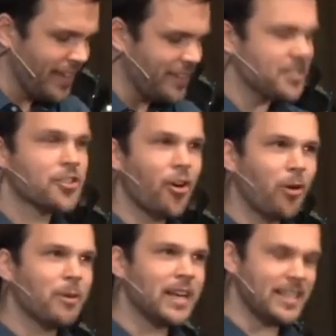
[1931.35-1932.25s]
This
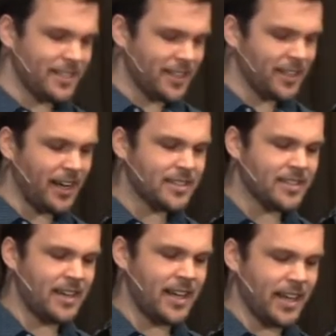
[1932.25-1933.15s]
culminates in God
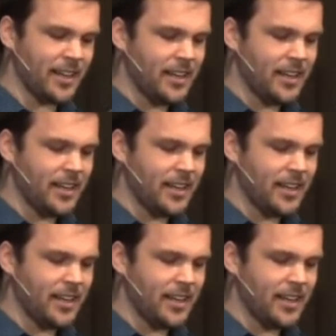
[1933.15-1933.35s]
saying